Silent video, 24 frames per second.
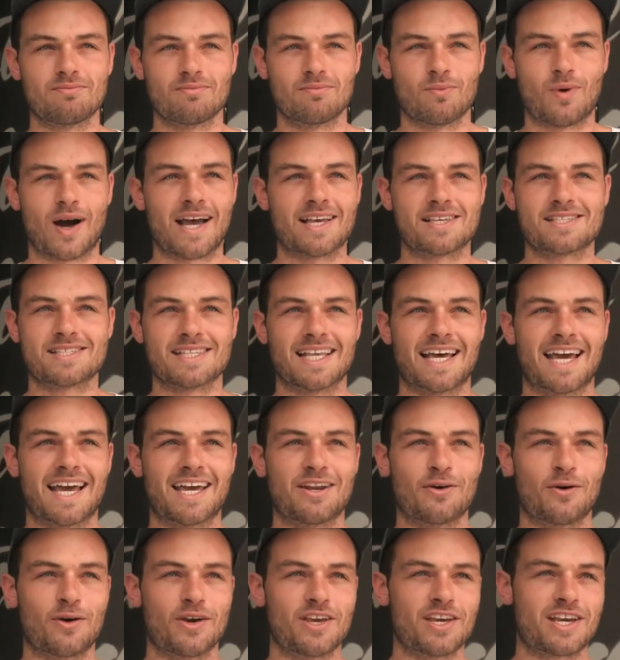
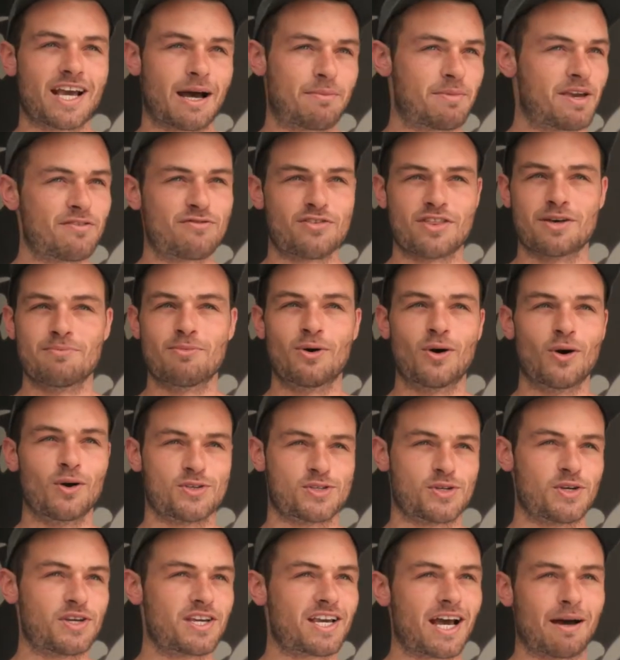wasteland, or you come here for the
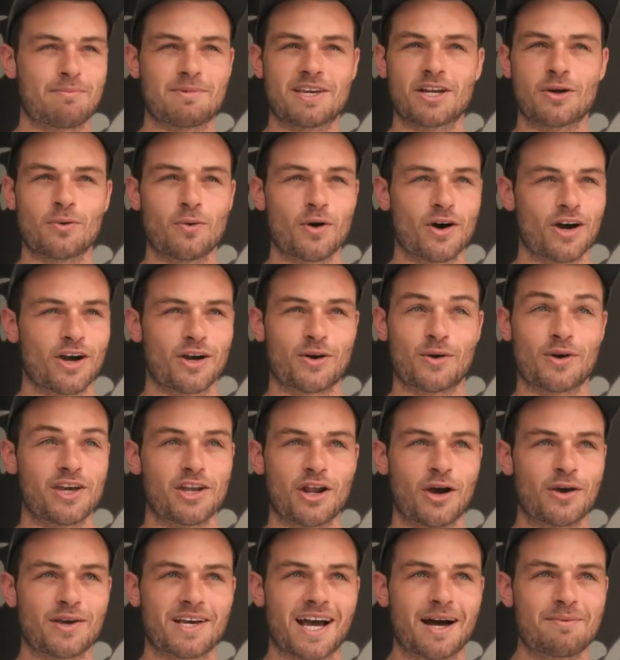malls, or you come here to work, or you
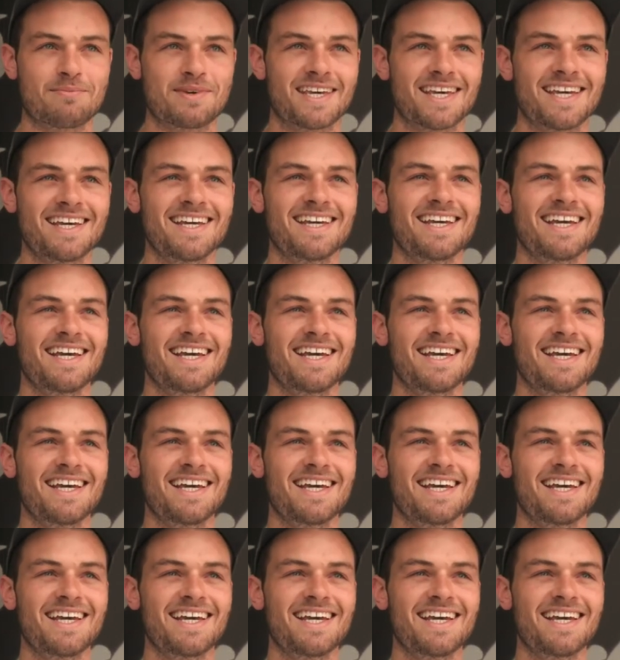don't come here.